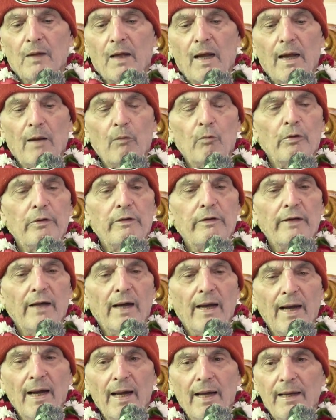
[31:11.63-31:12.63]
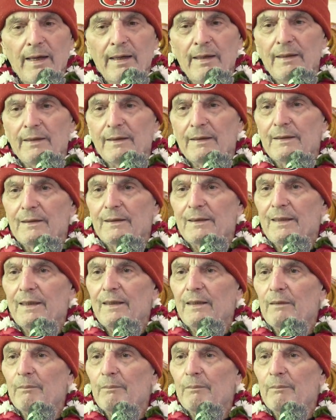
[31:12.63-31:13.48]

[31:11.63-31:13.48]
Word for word: I would die in